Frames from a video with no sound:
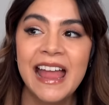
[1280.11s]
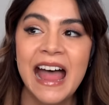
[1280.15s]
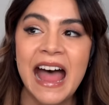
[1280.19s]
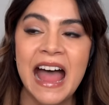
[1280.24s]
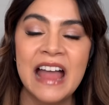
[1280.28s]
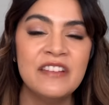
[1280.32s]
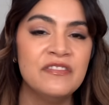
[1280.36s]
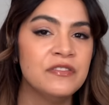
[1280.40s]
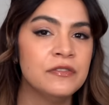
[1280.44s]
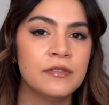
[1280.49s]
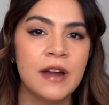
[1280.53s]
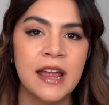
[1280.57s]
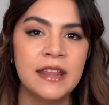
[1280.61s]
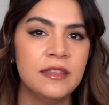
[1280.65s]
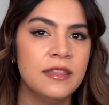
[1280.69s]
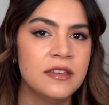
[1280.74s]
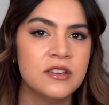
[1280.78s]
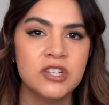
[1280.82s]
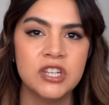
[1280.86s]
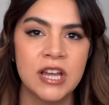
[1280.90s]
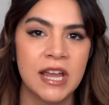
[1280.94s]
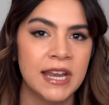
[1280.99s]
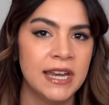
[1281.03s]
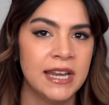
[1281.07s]
I've read
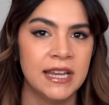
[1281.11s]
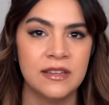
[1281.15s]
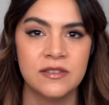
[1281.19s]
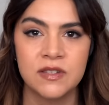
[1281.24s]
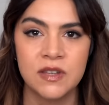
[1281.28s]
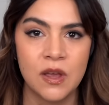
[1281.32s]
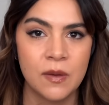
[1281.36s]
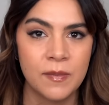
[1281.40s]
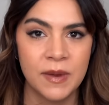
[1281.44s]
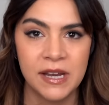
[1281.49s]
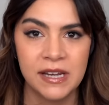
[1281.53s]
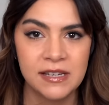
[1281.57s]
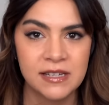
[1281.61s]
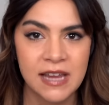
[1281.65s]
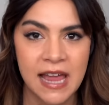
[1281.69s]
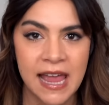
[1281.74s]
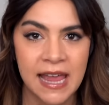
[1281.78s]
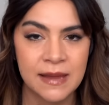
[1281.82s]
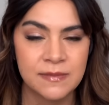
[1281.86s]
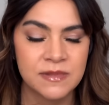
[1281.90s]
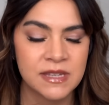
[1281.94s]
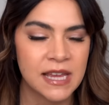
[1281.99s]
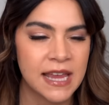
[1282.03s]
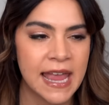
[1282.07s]
The Shining so many
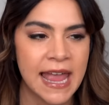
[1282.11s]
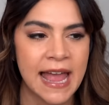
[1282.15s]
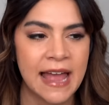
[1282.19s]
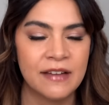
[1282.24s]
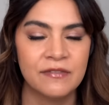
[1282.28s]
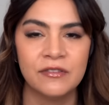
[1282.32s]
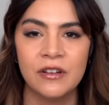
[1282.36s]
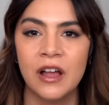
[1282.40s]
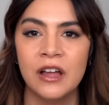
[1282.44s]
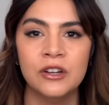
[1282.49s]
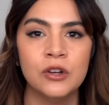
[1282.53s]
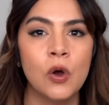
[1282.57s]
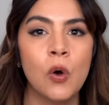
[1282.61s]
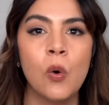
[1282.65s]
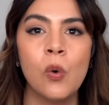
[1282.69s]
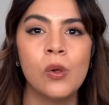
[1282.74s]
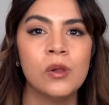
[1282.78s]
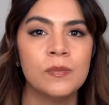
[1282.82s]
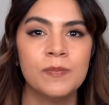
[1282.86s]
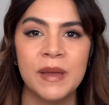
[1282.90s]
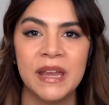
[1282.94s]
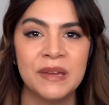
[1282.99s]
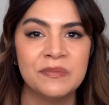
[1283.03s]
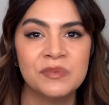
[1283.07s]
times. I have an
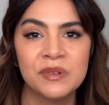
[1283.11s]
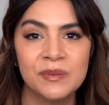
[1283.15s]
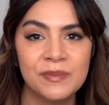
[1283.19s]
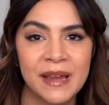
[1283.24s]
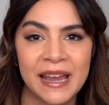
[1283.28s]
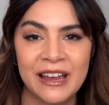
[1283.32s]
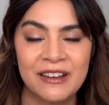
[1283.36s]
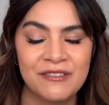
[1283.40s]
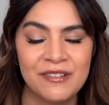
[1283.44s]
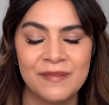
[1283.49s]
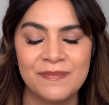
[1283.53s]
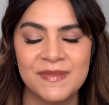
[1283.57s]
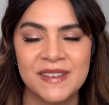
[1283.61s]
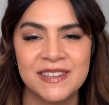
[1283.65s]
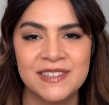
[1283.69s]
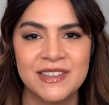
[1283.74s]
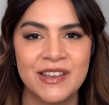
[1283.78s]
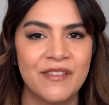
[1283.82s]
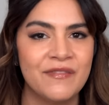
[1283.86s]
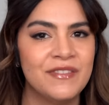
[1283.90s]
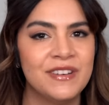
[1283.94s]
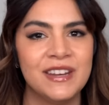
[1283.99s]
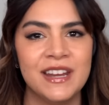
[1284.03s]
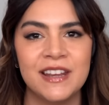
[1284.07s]
old paperback from the
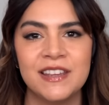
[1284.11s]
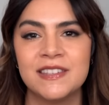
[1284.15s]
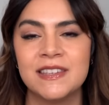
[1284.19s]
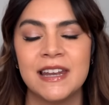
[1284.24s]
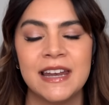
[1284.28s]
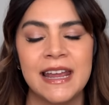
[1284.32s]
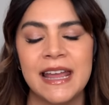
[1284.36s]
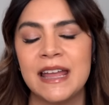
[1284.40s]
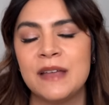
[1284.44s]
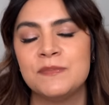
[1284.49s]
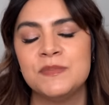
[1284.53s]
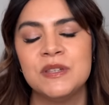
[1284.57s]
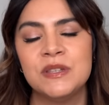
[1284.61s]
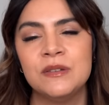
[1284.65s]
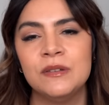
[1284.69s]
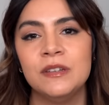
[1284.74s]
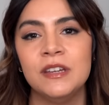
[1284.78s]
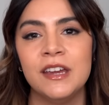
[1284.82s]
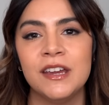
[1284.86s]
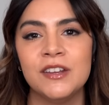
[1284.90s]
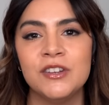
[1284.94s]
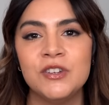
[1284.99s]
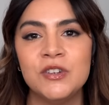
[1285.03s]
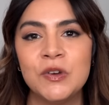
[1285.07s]
70s that I
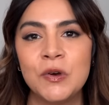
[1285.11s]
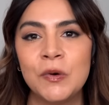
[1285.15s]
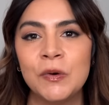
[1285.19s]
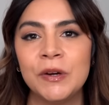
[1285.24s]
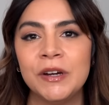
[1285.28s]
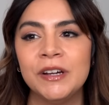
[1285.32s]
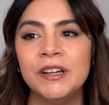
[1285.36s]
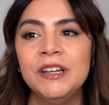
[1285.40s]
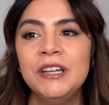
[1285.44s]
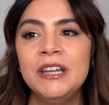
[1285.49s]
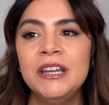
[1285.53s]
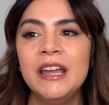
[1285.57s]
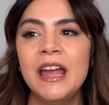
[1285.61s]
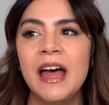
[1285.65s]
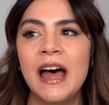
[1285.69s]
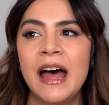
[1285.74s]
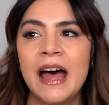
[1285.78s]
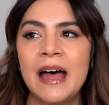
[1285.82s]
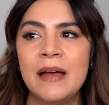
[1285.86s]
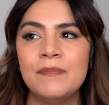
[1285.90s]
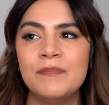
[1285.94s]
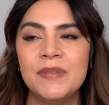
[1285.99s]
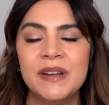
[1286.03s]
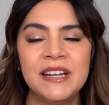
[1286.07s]
absolutely adore,
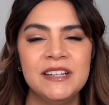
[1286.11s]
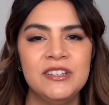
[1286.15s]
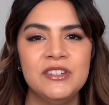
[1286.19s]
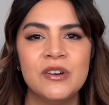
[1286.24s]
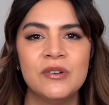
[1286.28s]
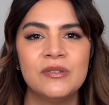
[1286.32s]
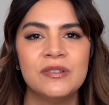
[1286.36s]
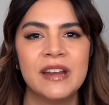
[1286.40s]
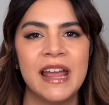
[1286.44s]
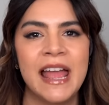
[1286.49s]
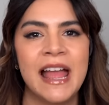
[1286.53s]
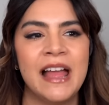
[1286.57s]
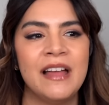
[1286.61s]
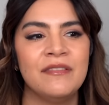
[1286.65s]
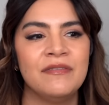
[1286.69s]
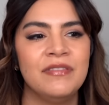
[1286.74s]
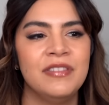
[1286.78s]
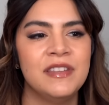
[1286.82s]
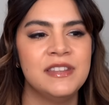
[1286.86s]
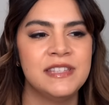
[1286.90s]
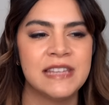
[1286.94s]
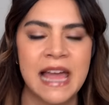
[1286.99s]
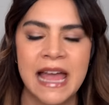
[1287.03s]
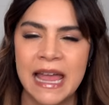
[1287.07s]
but I don't have
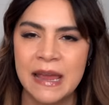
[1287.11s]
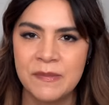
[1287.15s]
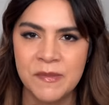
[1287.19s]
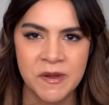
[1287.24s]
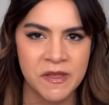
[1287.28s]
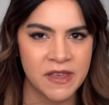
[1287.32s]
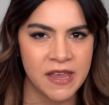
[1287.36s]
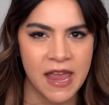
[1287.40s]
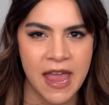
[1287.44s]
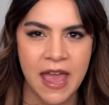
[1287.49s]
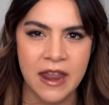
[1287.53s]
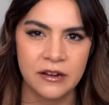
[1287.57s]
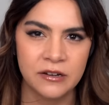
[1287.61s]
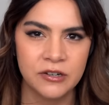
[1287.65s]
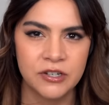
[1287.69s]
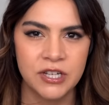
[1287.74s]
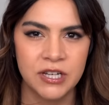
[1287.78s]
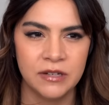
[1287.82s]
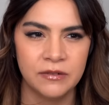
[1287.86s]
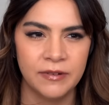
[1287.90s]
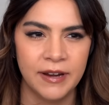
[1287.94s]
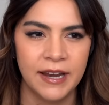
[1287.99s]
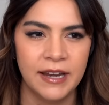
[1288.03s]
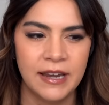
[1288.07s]
the time or the
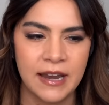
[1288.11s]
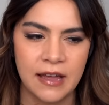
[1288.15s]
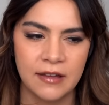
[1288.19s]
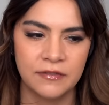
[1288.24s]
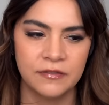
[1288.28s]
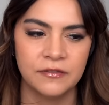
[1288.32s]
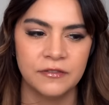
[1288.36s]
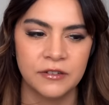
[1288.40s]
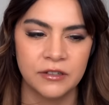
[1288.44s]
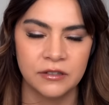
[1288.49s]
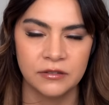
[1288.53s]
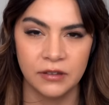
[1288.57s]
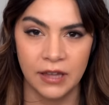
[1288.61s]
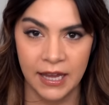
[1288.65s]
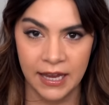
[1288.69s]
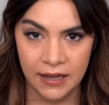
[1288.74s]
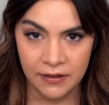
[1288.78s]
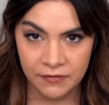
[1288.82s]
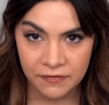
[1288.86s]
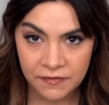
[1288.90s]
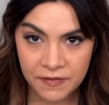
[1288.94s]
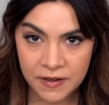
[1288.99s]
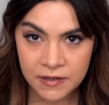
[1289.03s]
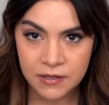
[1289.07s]
energy right now for
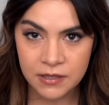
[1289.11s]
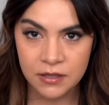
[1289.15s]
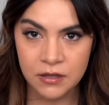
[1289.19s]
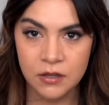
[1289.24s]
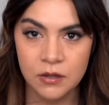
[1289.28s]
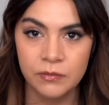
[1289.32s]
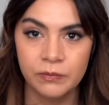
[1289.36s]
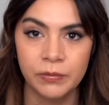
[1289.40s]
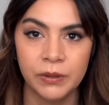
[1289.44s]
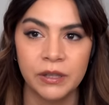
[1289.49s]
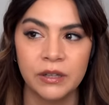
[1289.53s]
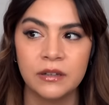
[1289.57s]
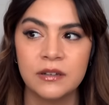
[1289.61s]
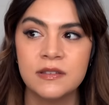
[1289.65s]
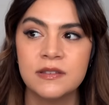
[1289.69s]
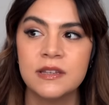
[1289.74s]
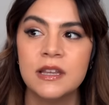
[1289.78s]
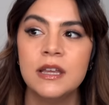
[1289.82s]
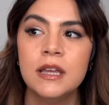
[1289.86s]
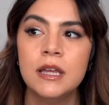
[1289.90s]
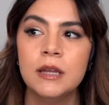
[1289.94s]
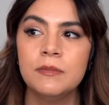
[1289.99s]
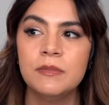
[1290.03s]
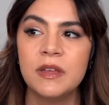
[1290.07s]
like physical books.
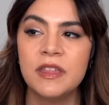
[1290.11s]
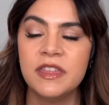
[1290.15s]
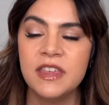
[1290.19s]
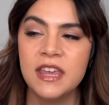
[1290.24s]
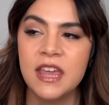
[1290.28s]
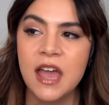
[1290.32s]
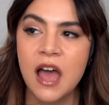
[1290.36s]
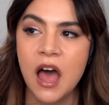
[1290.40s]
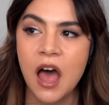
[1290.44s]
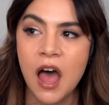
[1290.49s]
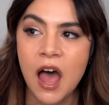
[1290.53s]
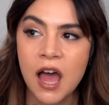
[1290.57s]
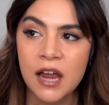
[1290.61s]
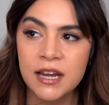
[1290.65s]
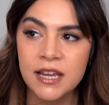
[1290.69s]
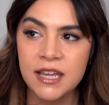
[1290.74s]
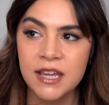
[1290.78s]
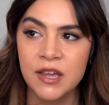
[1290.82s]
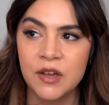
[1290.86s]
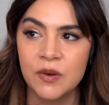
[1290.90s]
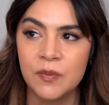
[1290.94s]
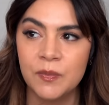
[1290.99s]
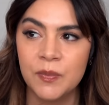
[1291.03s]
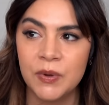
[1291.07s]
But the
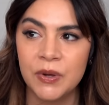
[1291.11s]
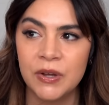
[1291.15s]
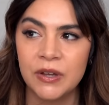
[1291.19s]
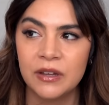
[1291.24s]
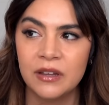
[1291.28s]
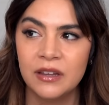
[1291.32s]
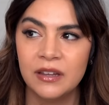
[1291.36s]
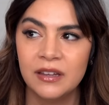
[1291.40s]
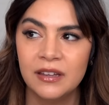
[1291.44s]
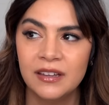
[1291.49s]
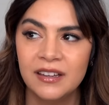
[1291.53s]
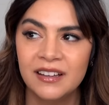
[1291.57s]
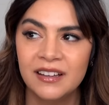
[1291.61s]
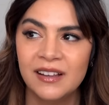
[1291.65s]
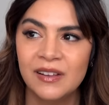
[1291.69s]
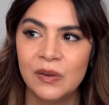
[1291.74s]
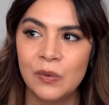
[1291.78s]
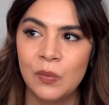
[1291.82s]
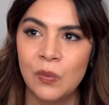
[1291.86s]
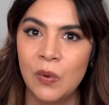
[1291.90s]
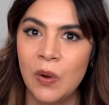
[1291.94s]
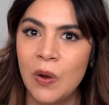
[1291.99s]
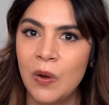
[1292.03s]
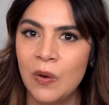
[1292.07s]
audiobook,
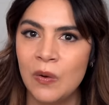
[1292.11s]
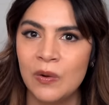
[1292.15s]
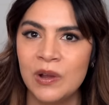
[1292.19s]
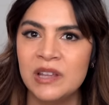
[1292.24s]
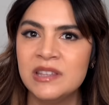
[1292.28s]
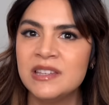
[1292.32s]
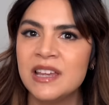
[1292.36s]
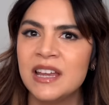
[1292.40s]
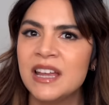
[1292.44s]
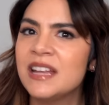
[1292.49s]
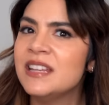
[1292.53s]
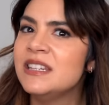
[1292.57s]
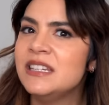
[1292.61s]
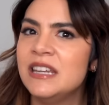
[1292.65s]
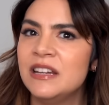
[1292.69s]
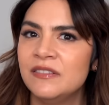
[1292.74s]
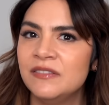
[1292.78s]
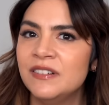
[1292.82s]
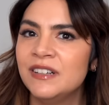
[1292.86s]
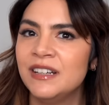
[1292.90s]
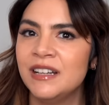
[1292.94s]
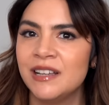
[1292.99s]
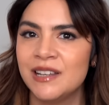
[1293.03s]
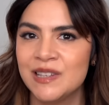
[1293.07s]
whoa, it's like a
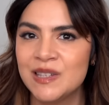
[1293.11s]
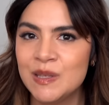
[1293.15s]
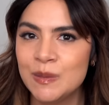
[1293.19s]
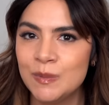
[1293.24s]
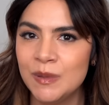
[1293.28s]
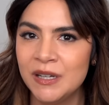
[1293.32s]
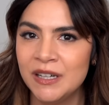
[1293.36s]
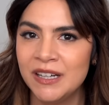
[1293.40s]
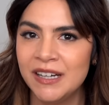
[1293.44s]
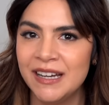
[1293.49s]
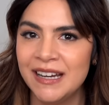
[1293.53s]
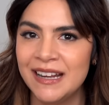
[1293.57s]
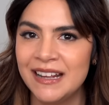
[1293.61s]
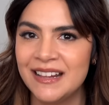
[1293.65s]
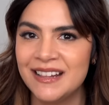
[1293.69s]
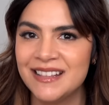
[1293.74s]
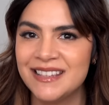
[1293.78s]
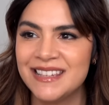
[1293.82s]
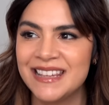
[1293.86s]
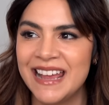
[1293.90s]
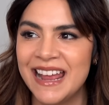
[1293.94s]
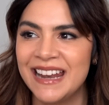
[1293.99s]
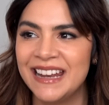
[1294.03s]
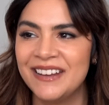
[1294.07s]
different
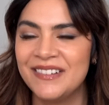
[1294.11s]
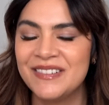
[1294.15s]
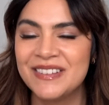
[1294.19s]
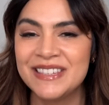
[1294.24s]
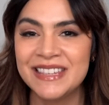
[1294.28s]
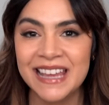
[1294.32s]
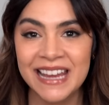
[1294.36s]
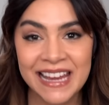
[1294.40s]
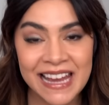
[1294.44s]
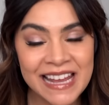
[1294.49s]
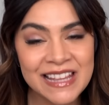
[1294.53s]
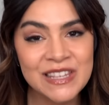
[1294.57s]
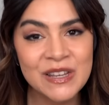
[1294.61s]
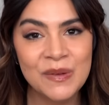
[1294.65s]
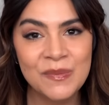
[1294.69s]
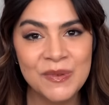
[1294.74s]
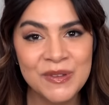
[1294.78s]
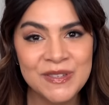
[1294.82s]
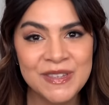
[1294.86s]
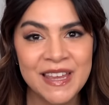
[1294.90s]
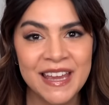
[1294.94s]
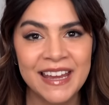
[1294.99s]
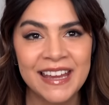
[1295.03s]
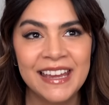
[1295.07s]
experience. And it was like, it's
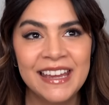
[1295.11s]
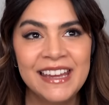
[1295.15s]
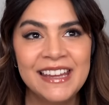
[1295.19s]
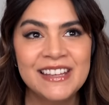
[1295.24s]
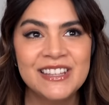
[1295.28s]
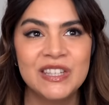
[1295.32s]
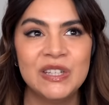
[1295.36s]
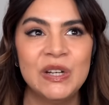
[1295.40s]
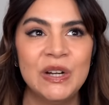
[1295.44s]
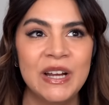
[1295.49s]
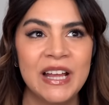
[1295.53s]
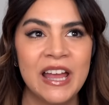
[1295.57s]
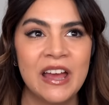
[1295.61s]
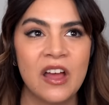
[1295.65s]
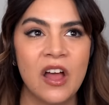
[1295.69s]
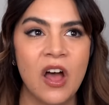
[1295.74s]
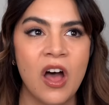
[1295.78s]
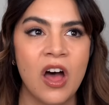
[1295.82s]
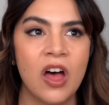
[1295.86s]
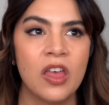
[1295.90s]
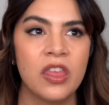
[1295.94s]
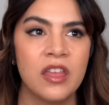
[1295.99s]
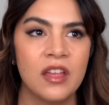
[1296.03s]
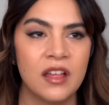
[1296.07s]
almost like turning out
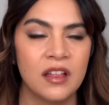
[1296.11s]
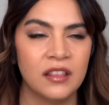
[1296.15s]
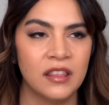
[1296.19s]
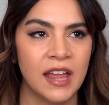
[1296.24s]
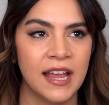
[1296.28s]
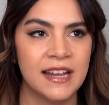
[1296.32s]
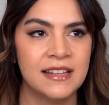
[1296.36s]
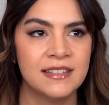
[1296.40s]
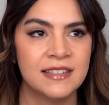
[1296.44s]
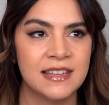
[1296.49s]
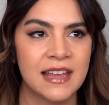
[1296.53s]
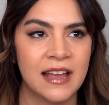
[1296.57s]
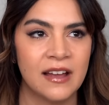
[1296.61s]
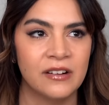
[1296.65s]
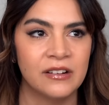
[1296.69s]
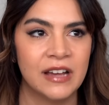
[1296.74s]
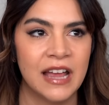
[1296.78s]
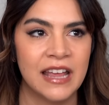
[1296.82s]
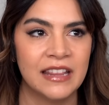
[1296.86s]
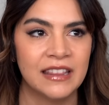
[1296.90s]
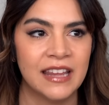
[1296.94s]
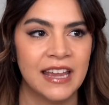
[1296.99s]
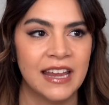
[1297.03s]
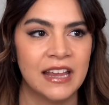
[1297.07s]
all the lights out
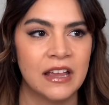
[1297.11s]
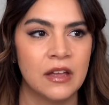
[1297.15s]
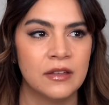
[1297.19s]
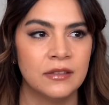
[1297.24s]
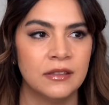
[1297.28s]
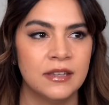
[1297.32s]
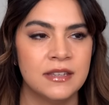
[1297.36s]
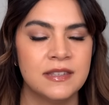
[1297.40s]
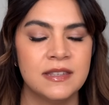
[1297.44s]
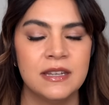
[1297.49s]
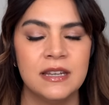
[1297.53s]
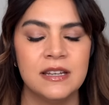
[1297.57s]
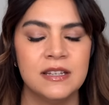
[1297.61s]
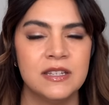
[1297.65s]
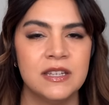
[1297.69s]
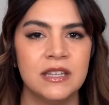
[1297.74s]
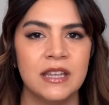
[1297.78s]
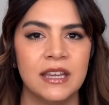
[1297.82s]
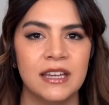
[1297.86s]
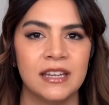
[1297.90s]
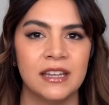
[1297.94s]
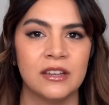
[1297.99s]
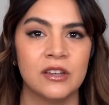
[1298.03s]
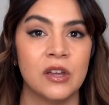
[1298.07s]
and like listening
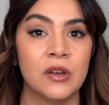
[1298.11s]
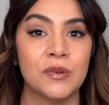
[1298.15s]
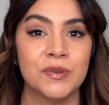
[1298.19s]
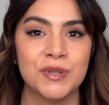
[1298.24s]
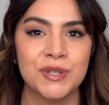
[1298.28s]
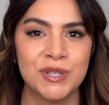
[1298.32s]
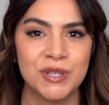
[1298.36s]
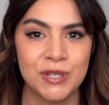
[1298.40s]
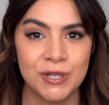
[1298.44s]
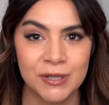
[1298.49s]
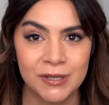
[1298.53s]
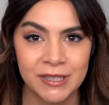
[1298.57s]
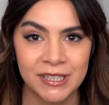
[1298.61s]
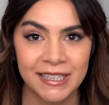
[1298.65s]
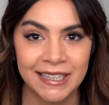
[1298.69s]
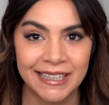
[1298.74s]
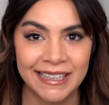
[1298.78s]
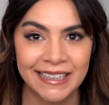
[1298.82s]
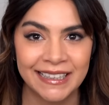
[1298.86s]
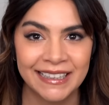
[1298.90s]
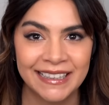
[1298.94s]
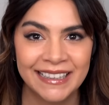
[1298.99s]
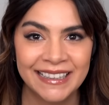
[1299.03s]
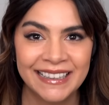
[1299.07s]
to like a ghost
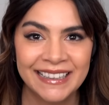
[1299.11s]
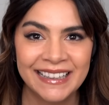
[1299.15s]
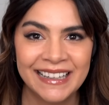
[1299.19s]
story.